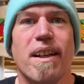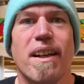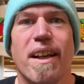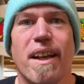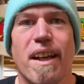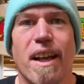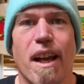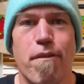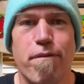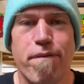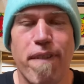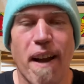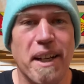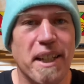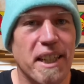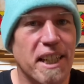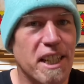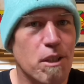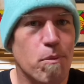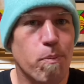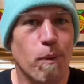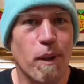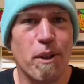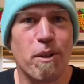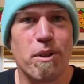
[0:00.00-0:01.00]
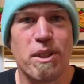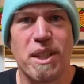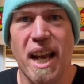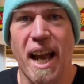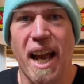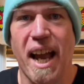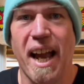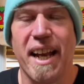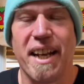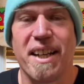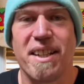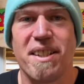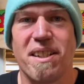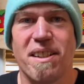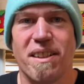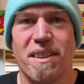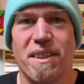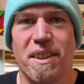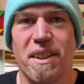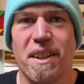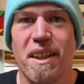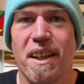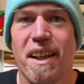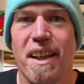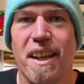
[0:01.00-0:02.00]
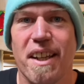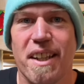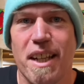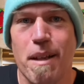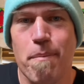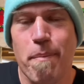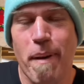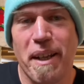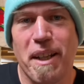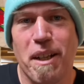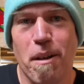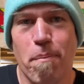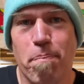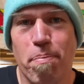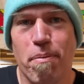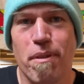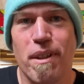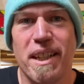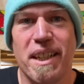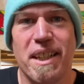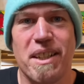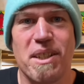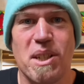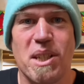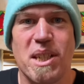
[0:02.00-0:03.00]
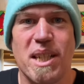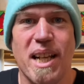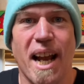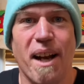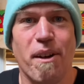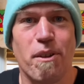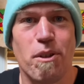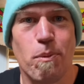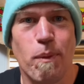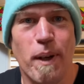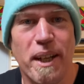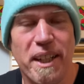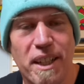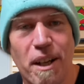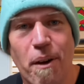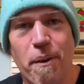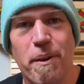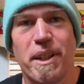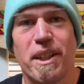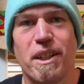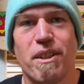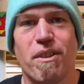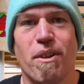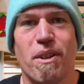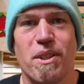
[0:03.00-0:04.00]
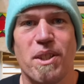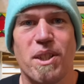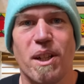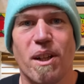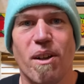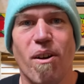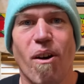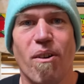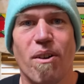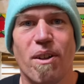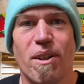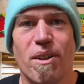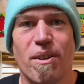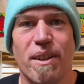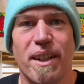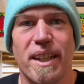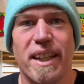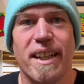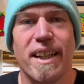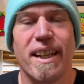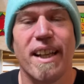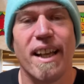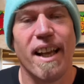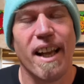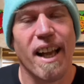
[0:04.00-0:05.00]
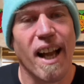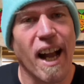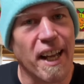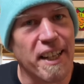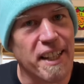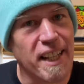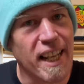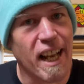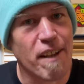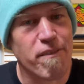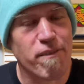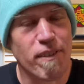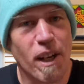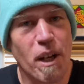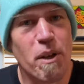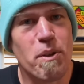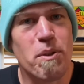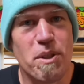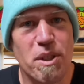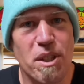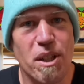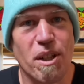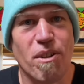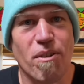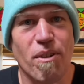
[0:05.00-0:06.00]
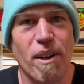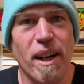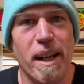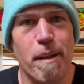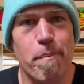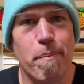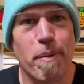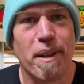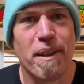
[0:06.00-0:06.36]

In fact, these wheels are excellent. They make a brilliant sound when going across the concrete, and they have loads of grip.